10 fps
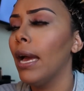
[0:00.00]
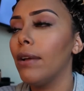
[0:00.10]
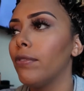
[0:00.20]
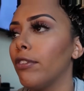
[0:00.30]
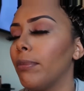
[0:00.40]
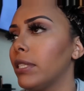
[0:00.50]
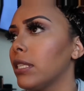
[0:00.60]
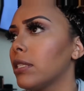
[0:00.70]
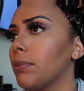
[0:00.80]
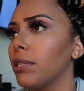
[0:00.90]
I've never been to
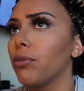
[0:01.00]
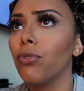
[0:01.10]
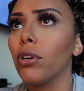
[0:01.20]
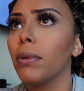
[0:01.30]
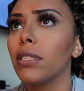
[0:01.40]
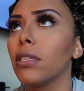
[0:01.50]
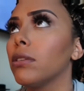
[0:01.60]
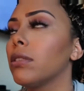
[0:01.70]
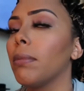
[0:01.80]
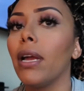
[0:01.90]
this place before, but it's
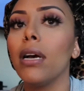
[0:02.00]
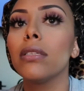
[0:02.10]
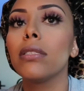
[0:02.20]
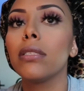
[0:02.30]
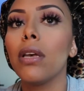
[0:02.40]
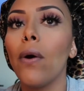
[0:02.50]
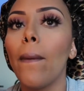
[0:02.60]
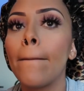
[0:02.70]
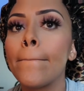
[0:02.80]
close to my house. So